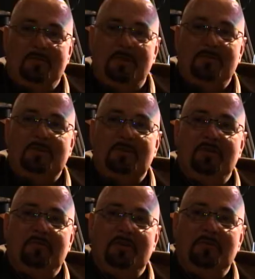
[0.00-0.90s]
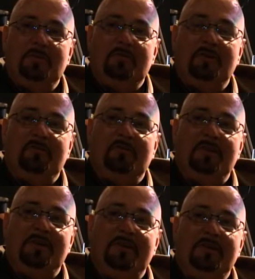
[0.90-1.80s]
When I was on the phone with my
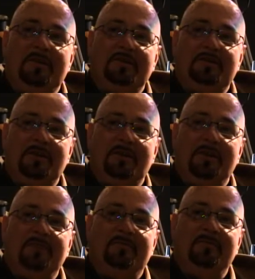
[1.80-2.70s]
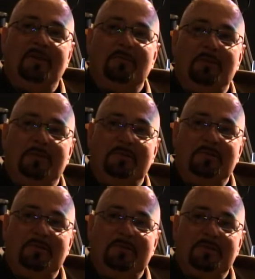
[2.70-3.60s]
friend, Jerry Feldman,
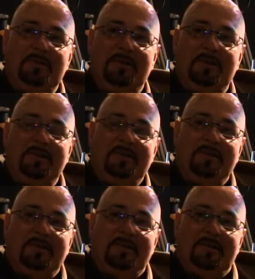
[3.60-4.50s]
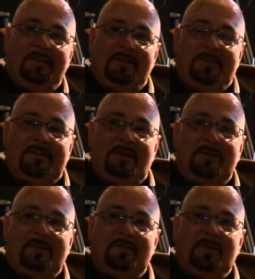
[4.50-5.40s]
who was
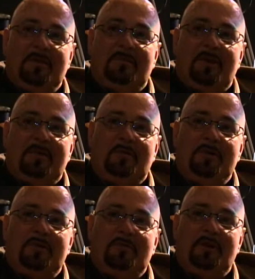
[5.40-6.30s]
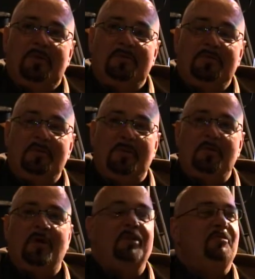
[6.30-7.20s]
talking to me about wondering where my
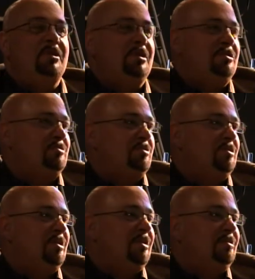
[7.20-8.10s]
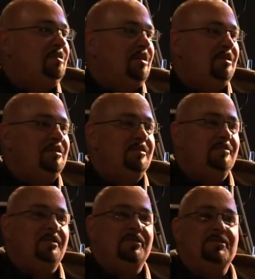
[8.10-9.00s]
wife and kids were, and I said,
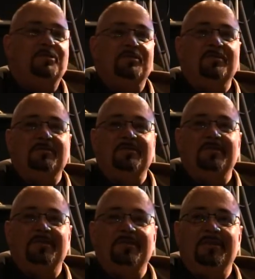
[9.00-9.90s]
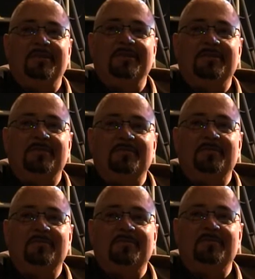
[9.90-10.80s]
well, they're at church. And he said,
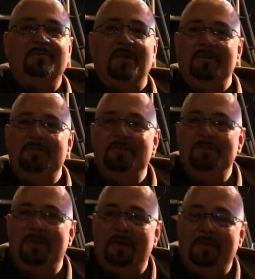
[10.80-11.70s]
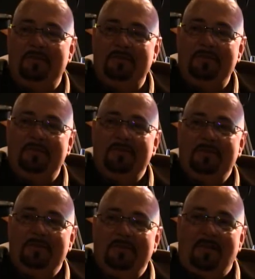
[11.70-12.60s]
well, why aren't you there? And
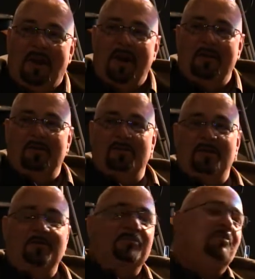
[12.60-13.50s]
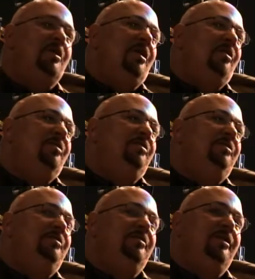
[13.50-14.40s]
I ho-hummed around,
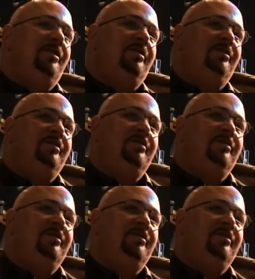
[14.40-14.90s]
and